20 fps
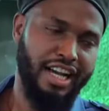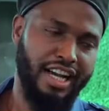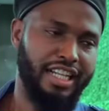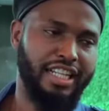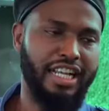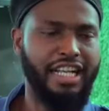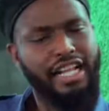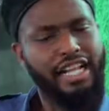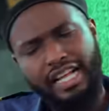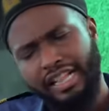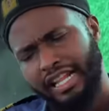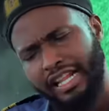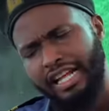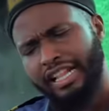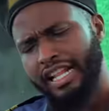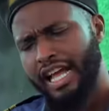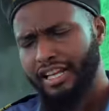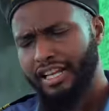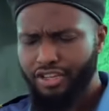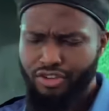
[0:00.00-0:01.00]
now, and I
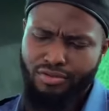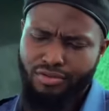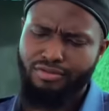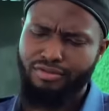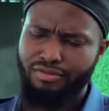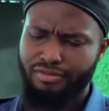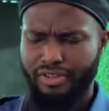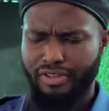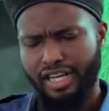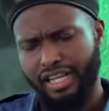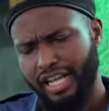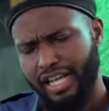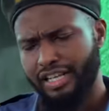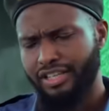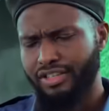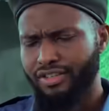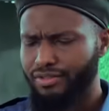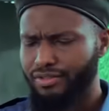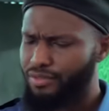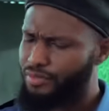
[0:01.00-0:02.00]
like you. I
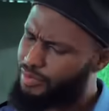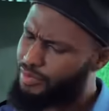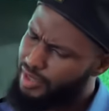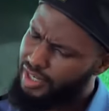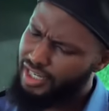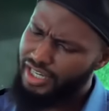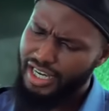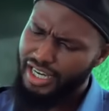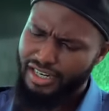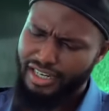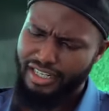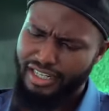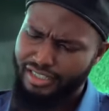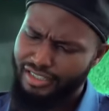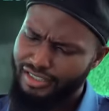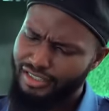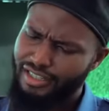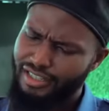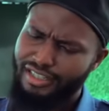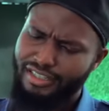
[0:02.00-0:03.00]
like you. You be my Oga
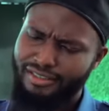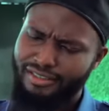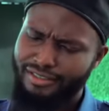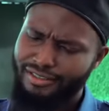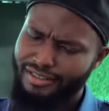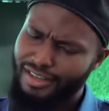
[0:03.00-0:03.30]
Rex now.